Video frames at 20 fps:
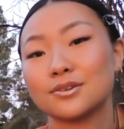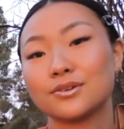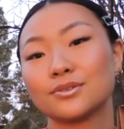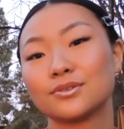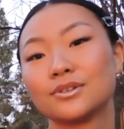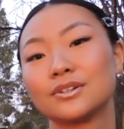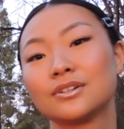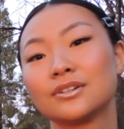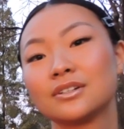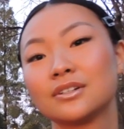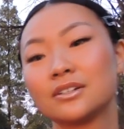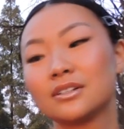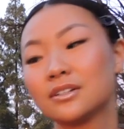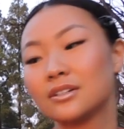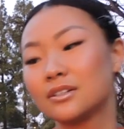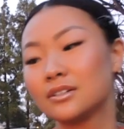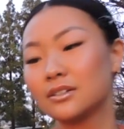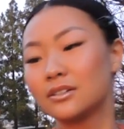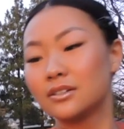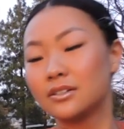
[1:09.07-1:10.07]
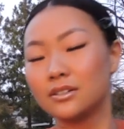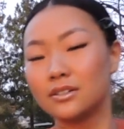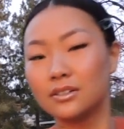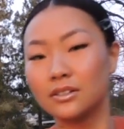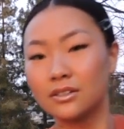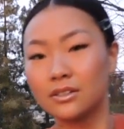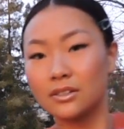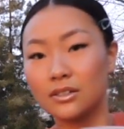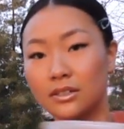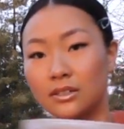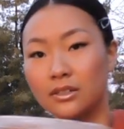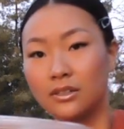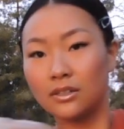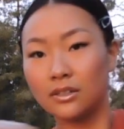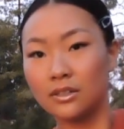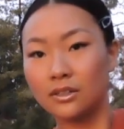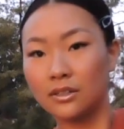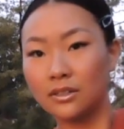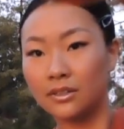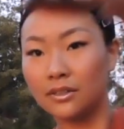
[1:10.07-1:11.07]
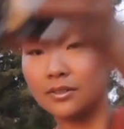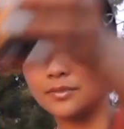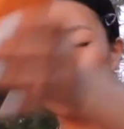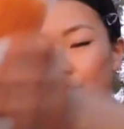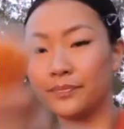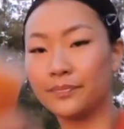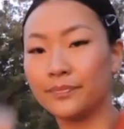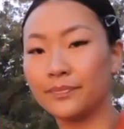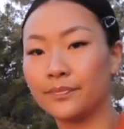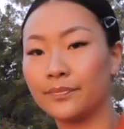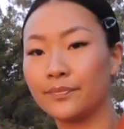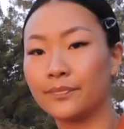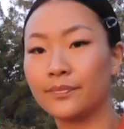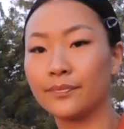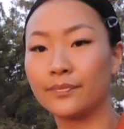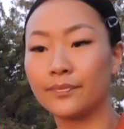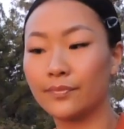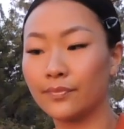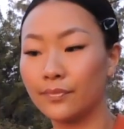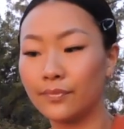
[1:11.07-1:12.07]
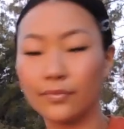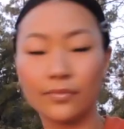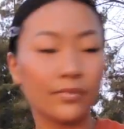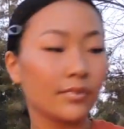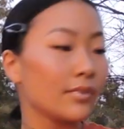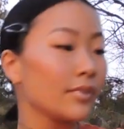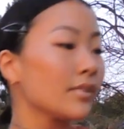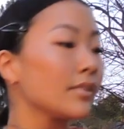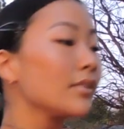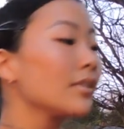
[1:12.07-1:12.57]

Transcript: No words are spoken by the person on screen.